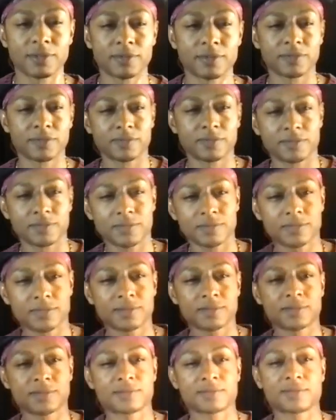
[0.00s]

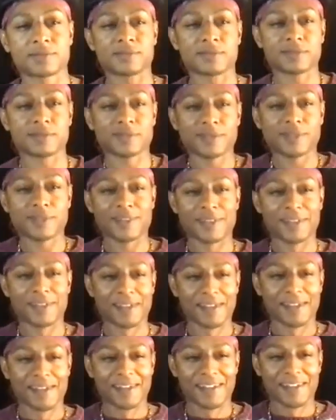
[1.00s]

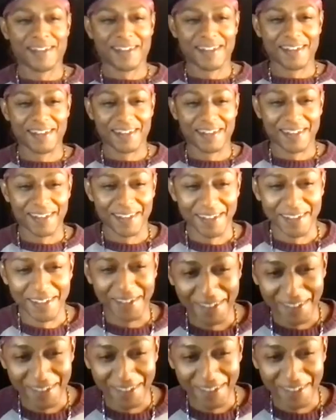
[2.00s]
[no speech]